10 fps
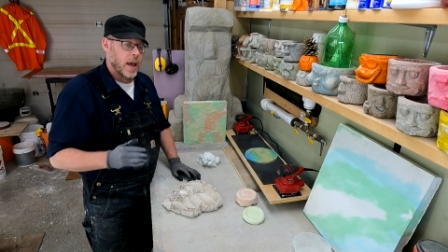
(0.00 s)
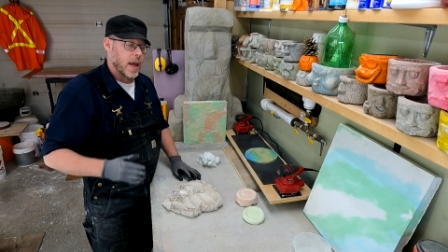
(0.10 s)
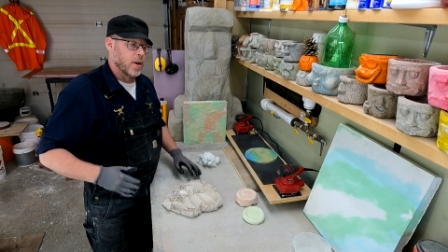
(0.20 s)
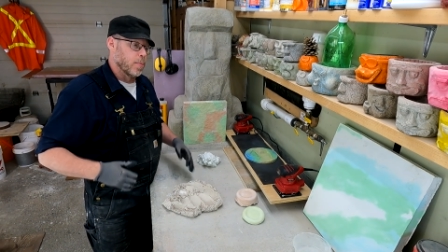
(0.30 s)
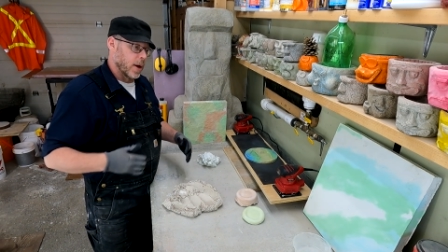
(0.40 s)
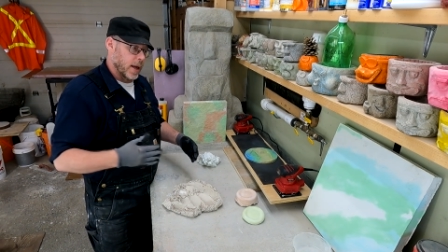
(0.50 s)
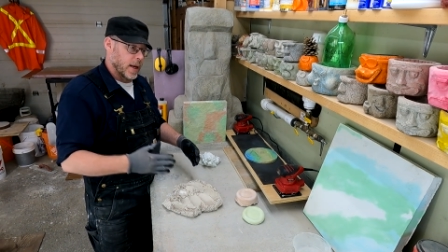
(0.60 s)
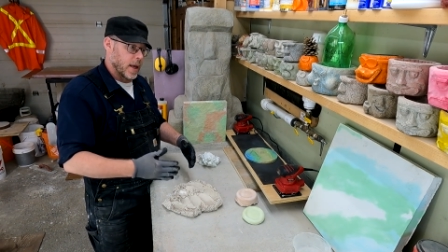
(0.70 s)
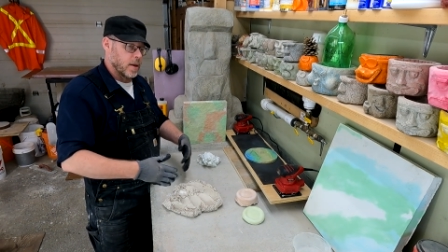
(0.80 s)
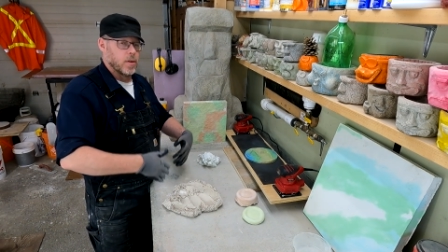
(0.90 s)
And you bring it
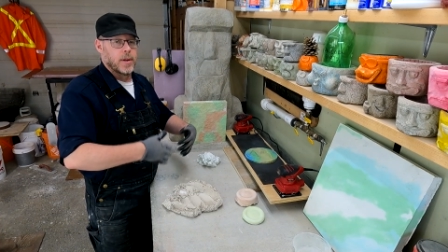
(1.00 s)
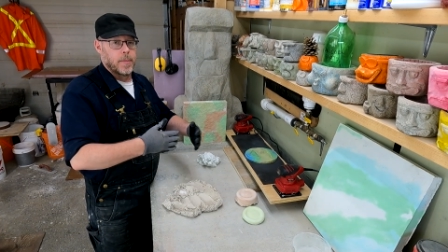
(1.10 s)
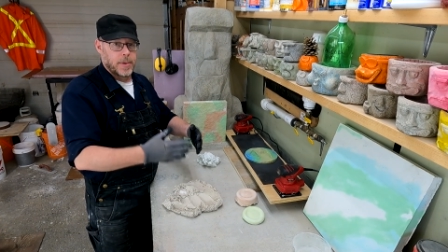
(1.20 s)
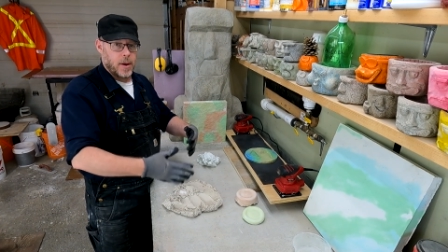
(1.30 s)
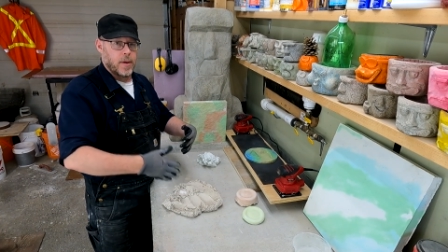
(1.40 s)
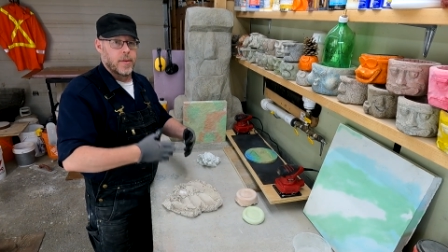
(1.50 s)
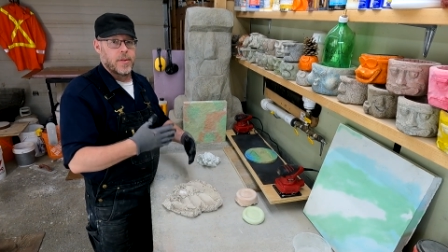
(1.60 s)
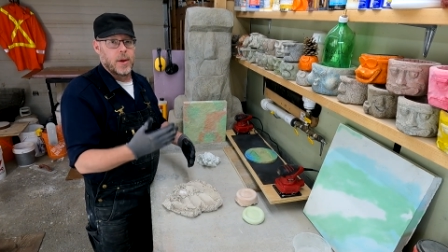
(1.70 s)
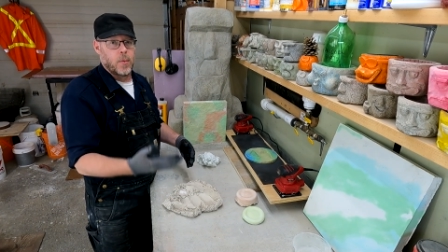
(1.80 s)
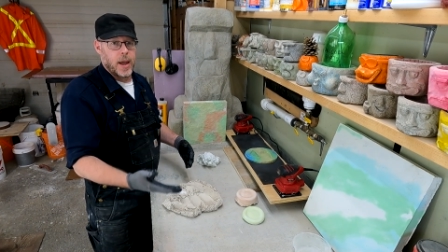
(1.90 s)
in, you dump it all,
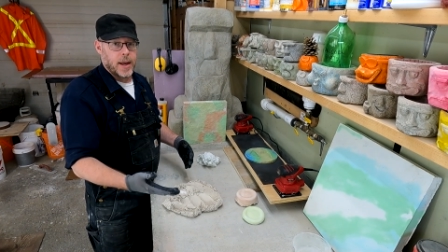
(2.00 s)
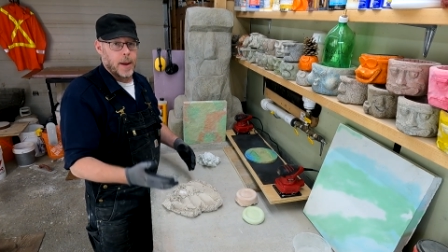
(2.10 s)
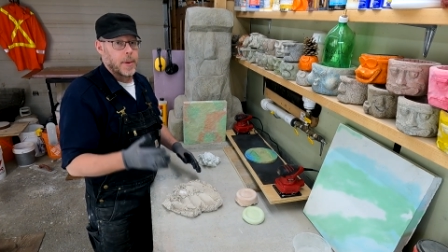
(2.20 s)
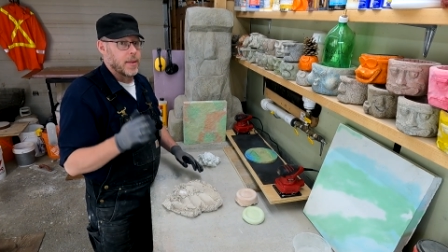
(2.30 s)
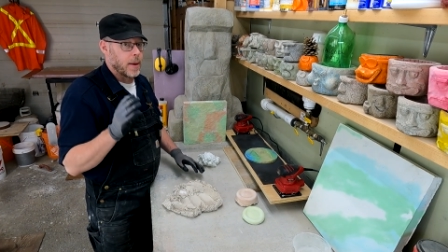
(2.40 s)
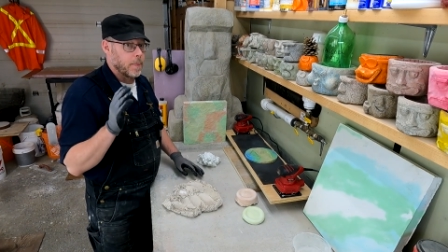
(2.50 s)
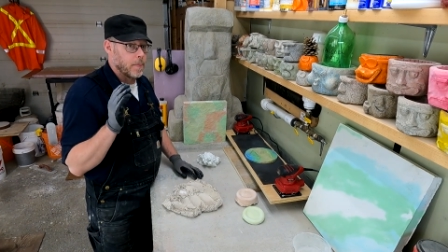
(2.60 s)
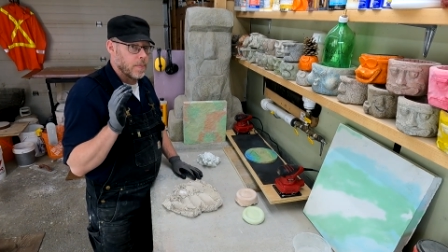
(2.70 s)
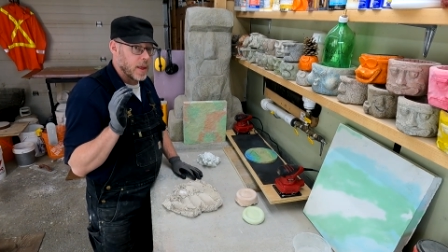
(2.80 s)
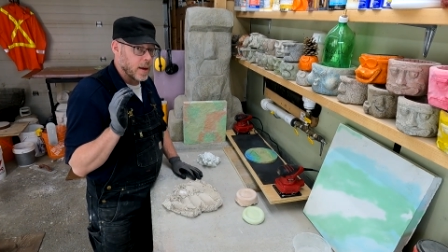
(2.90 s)
they weigh it up, and they
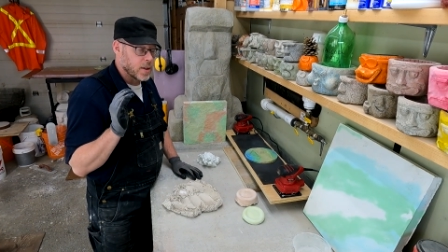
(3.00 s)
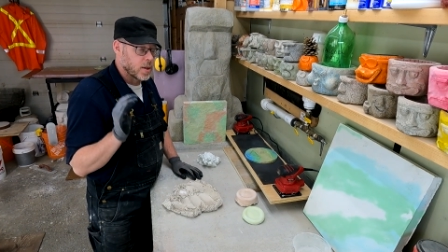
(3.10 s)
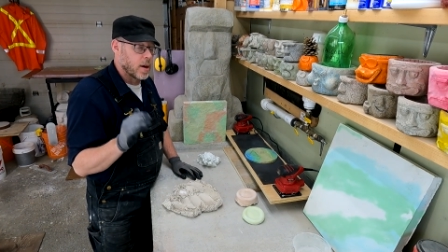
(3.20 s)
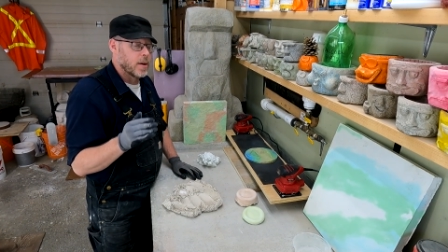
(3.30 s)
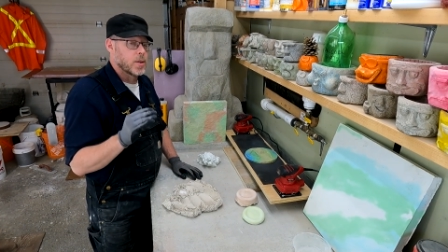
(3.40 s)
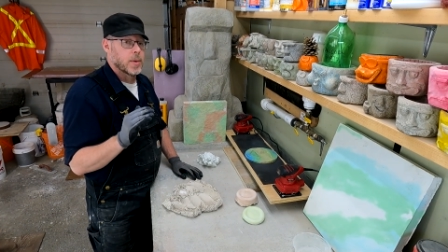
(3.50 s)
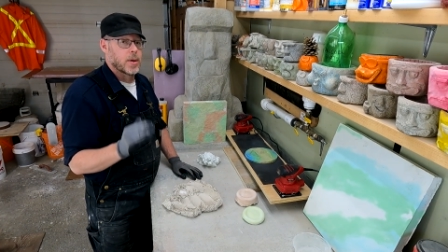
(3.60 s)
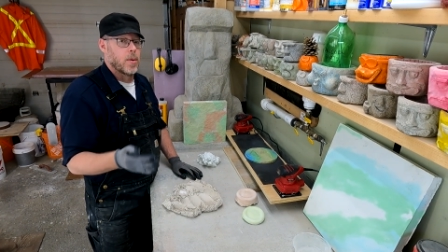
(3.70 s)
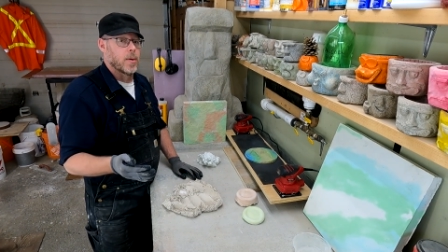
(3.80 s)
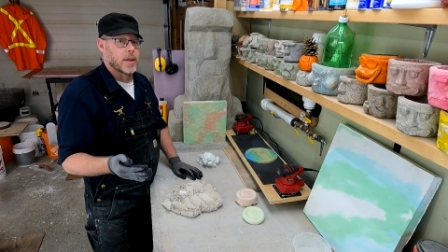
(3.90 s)
they charge you
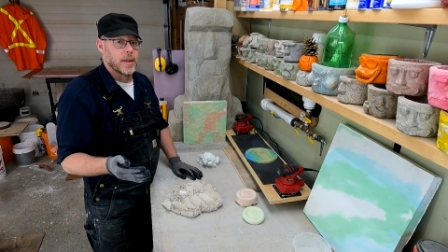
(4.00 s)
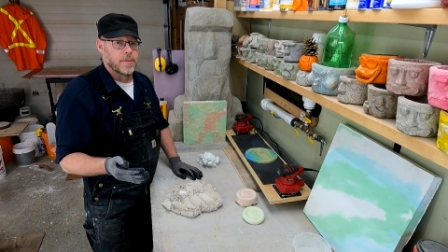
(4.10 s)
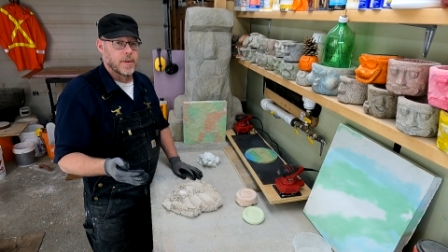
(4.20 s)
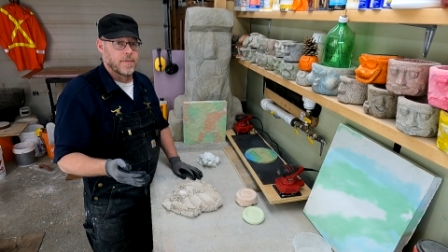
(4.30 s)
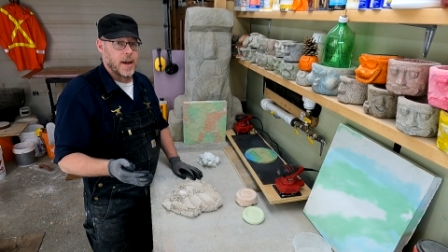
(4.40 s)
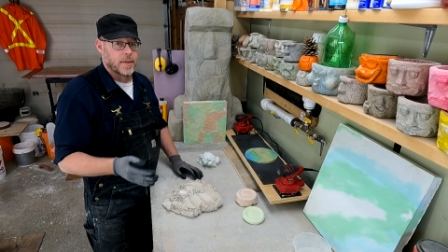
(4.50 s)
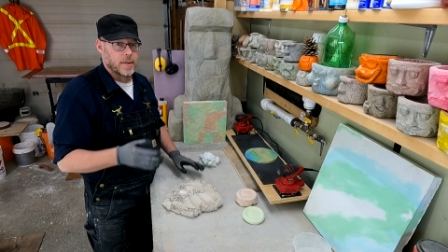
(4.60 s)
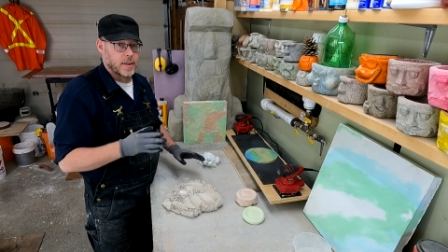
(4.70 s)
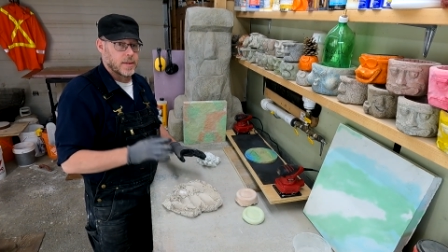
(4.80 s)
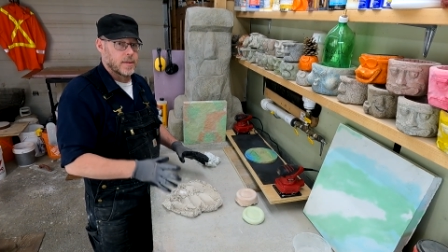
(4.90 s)
accordingly for the fact
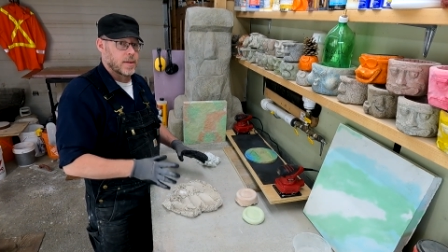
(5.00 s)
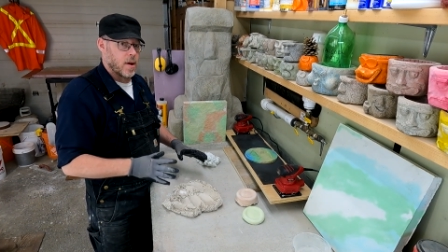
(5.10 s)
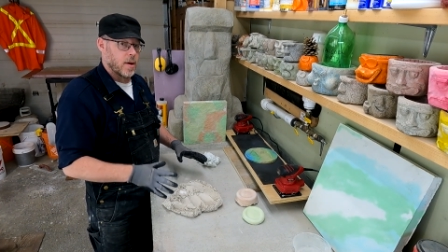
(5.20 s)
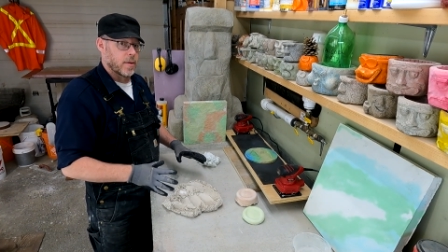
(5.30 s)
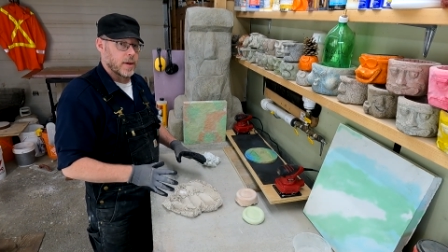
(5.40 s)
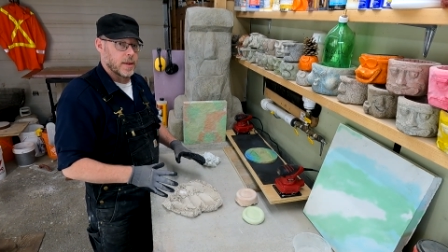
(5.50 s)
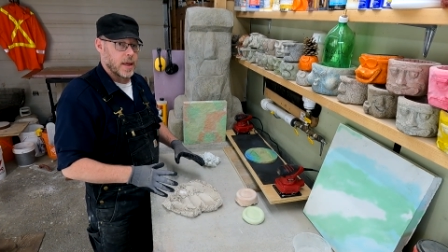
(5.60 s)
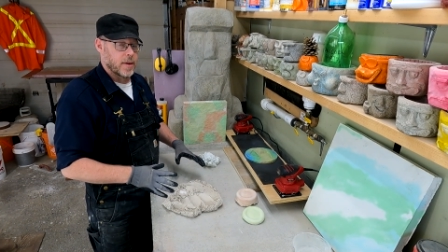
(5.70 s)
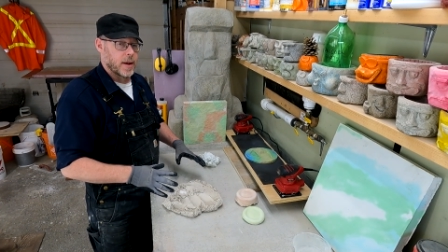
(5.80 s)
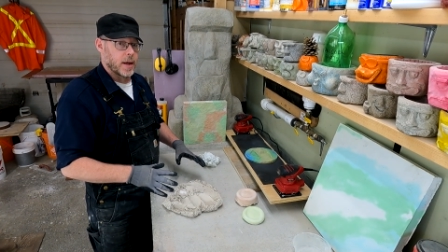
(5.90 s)
that this is concrete
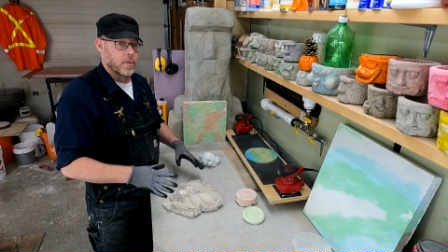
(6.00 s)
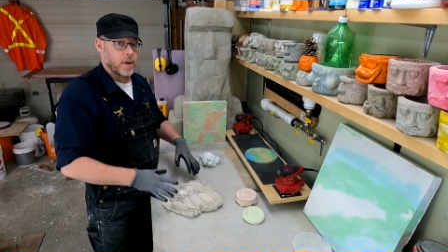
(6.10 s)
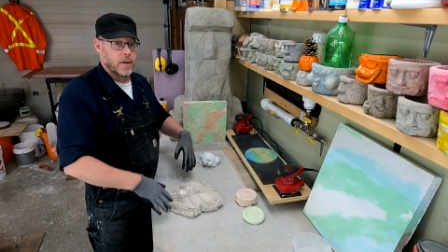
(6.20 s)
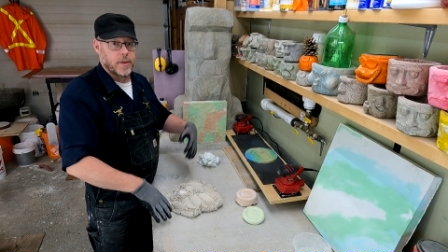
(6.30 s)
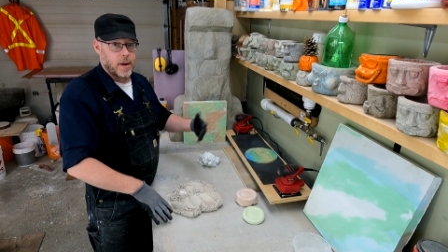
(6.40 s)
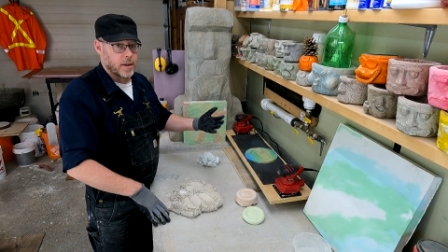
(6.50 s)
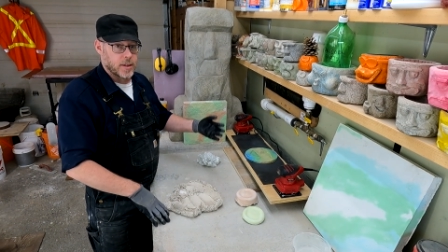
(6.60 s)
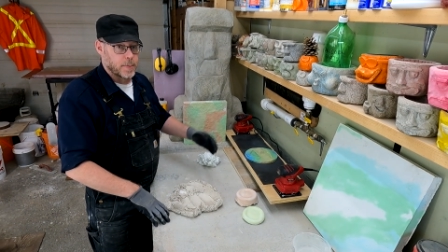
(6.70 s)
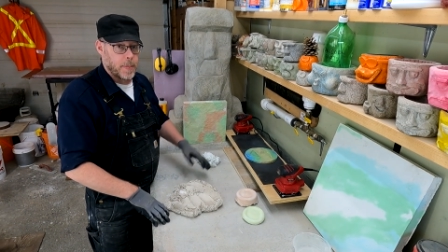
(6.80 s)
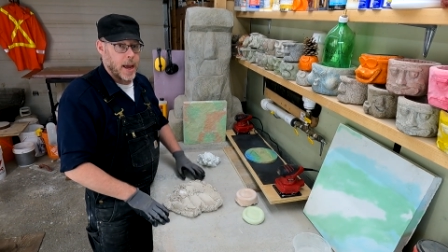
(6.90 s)
that you're getting rid of and not
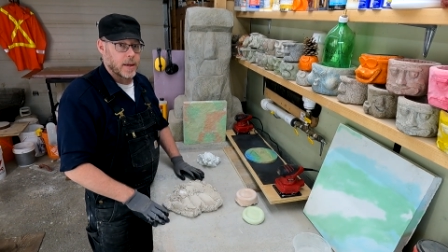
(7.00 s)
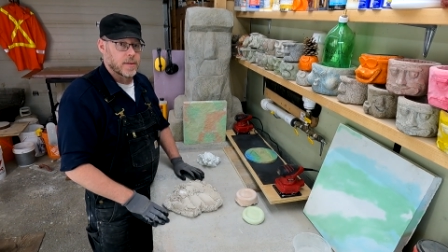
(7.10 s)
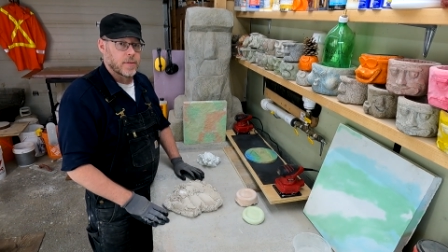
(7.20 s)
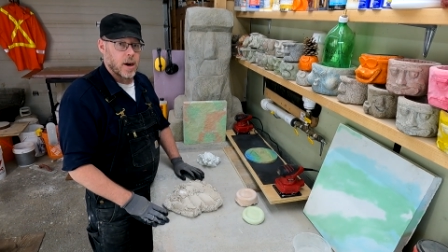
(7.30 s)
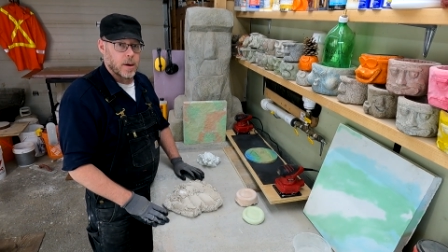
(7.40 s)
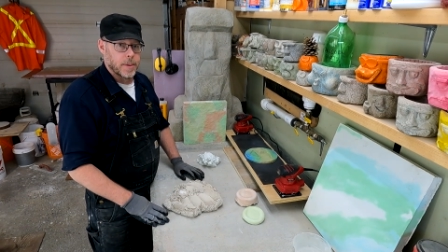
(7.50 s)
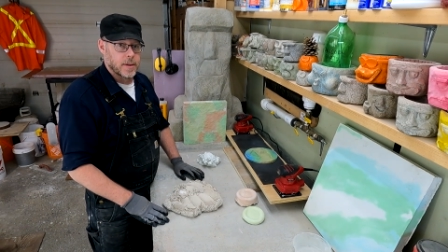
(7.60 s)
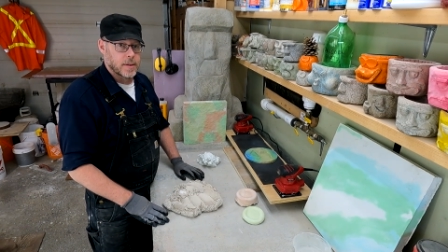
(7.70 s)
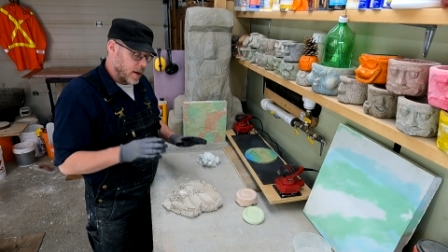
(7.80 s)
just bags of garbage.